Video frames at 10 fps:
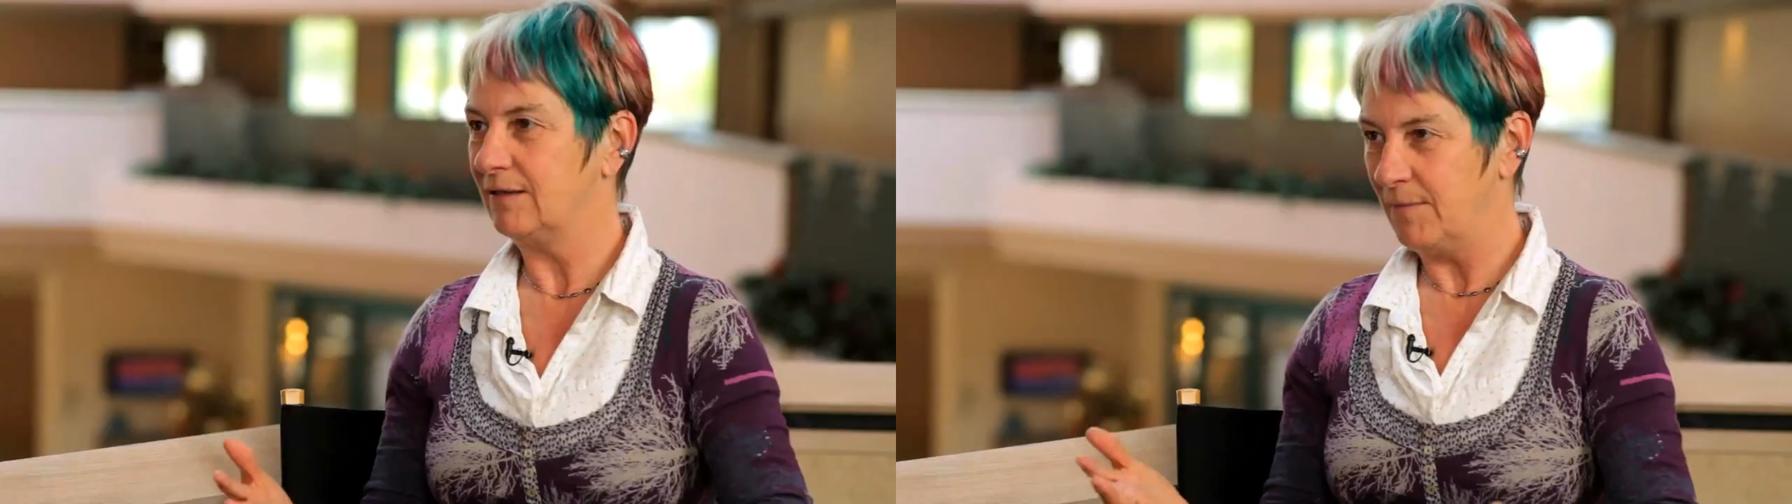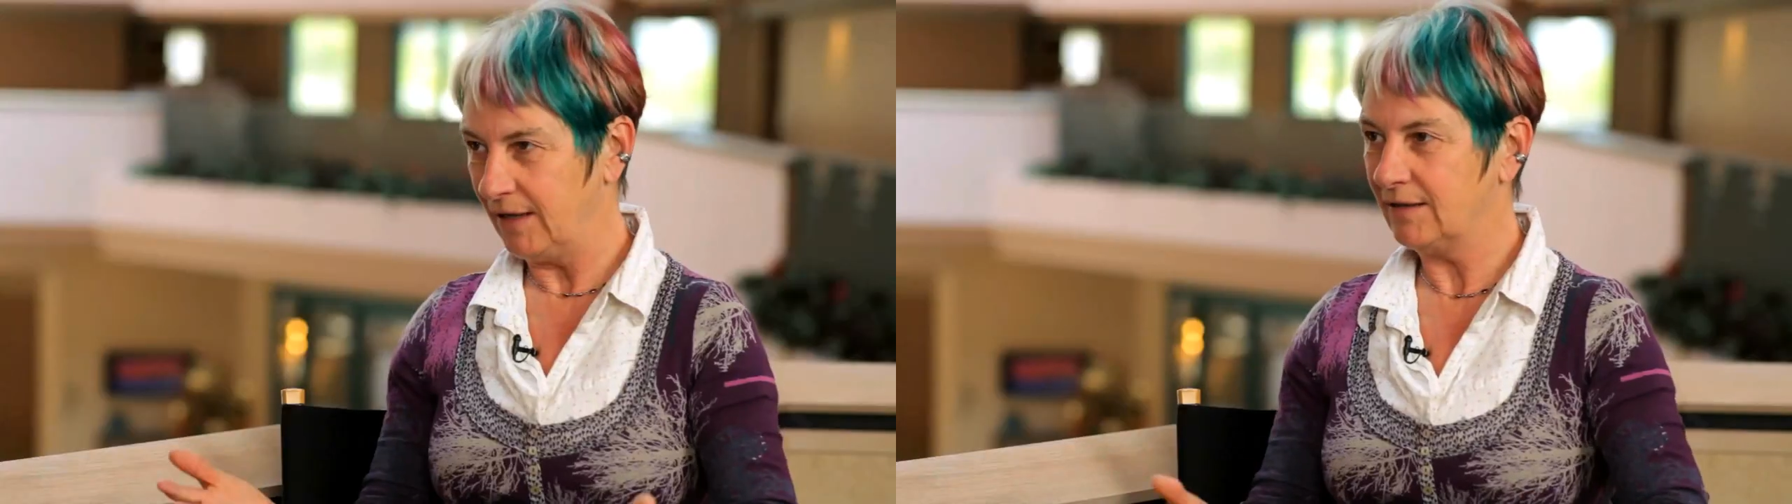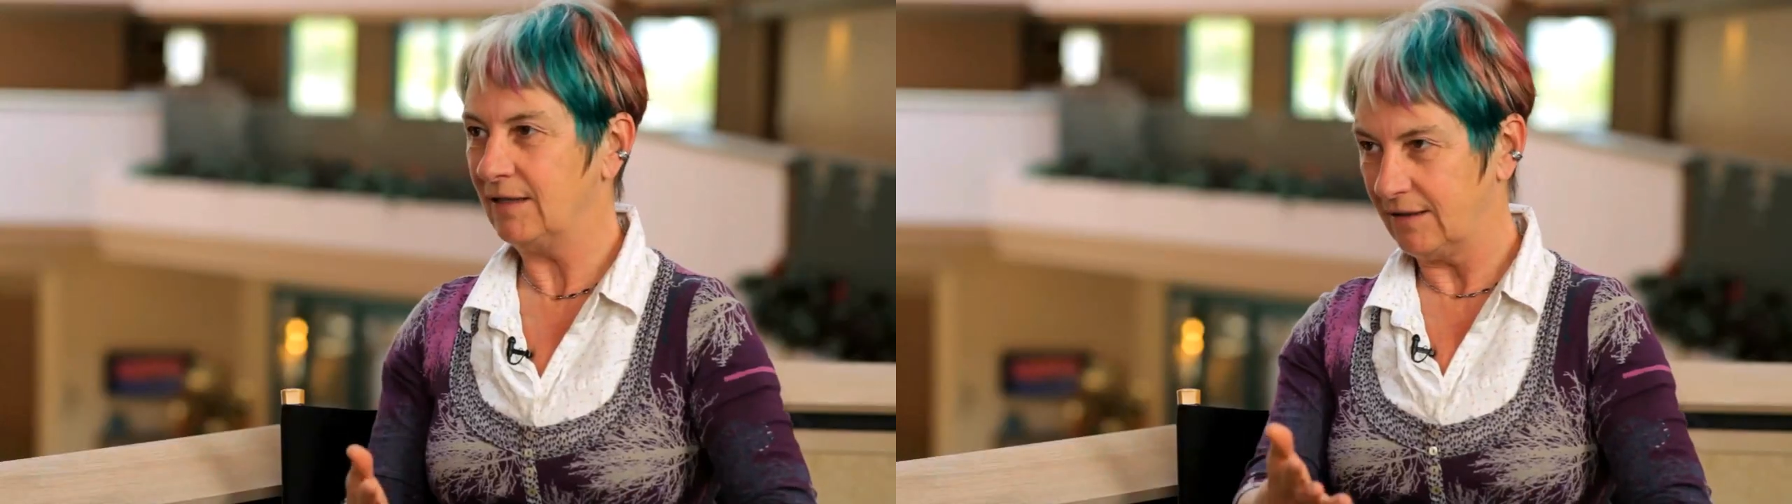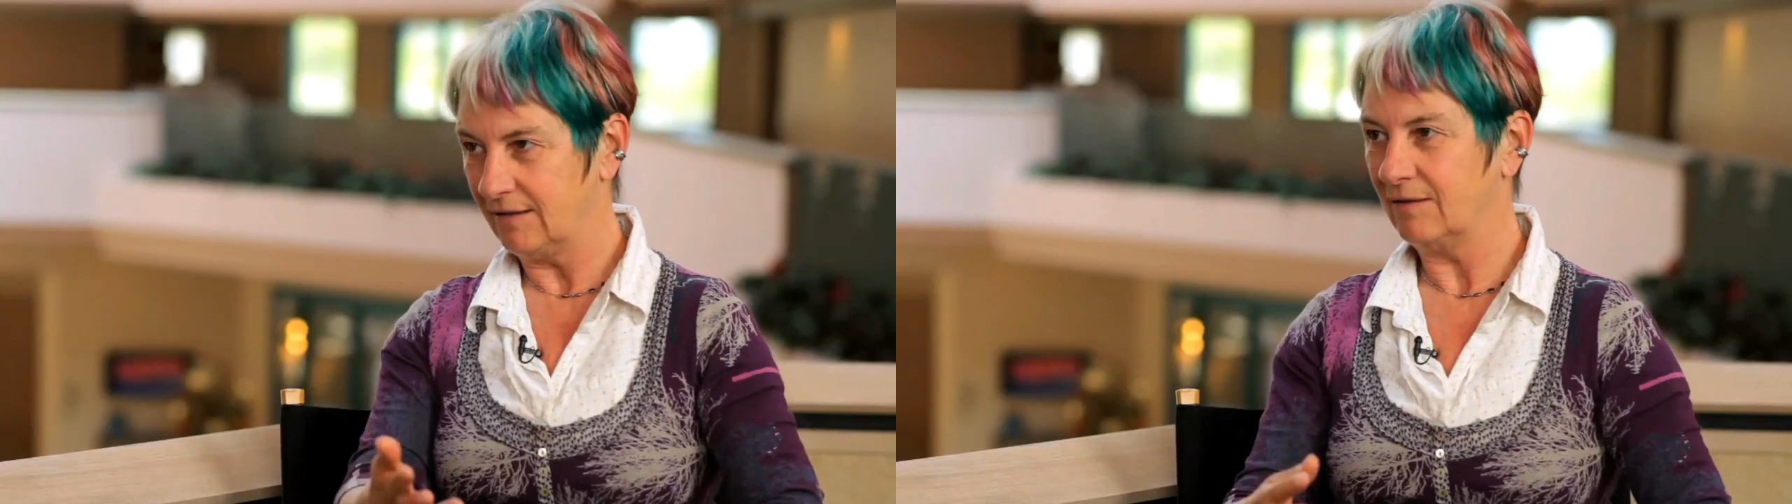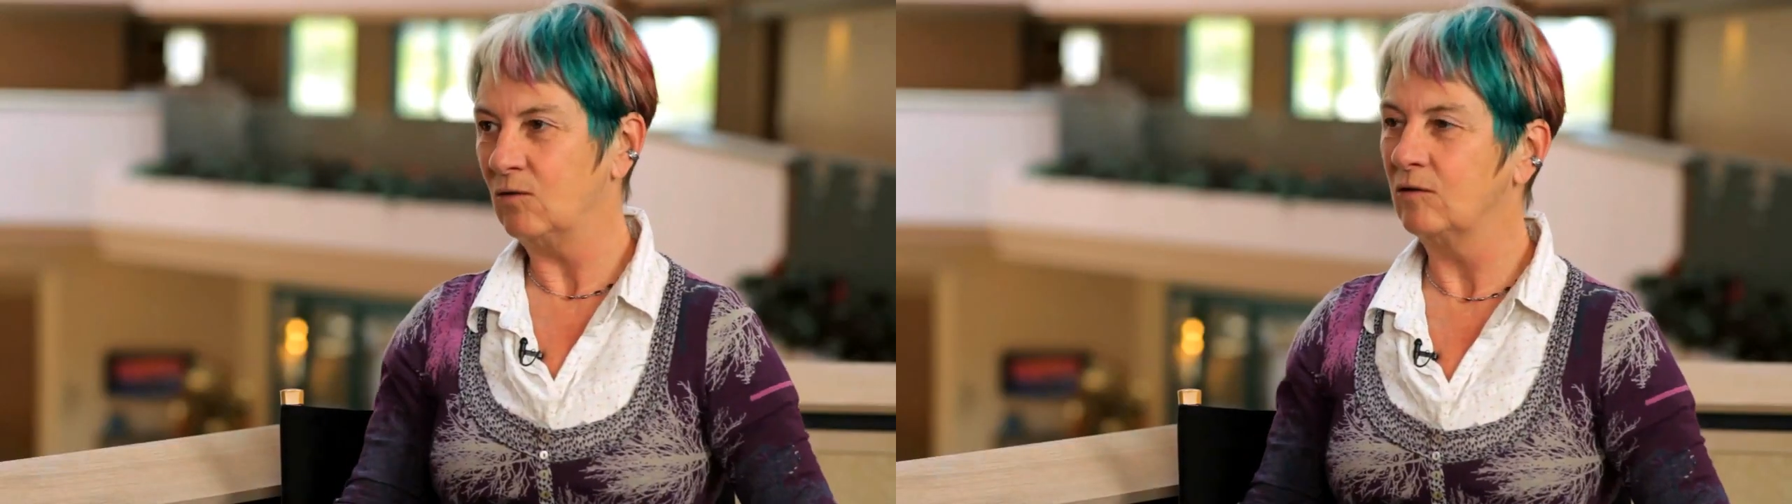makes this
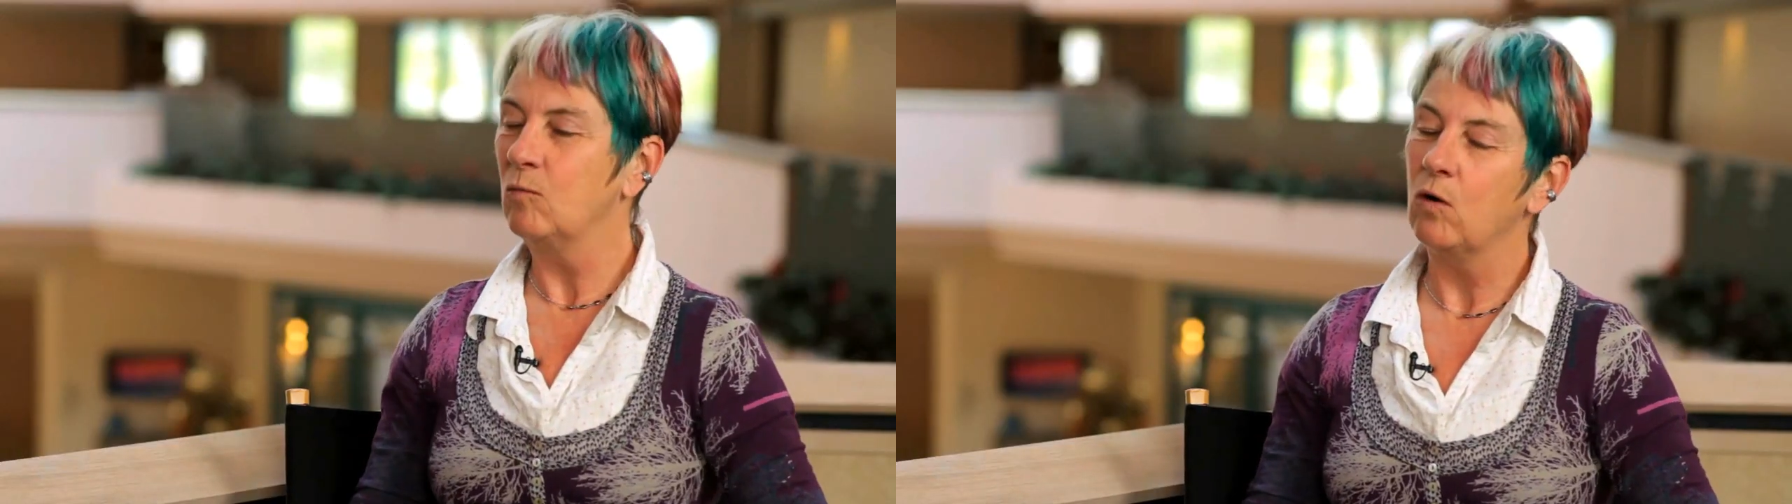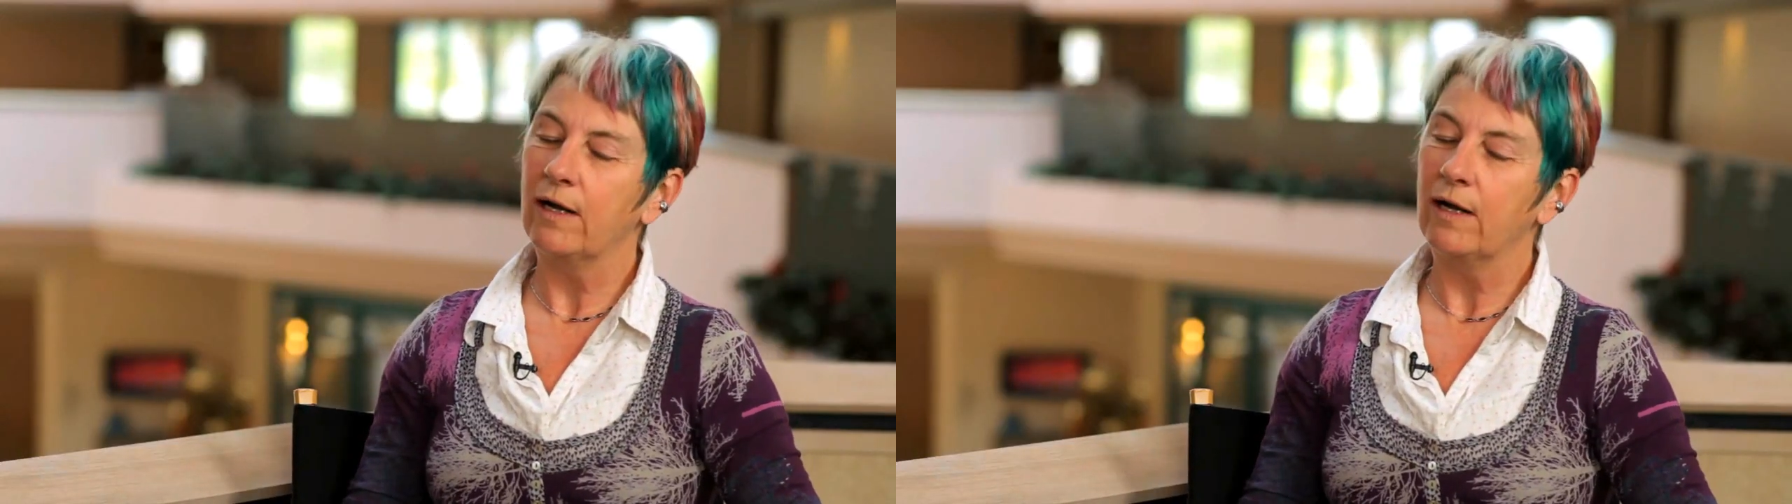all more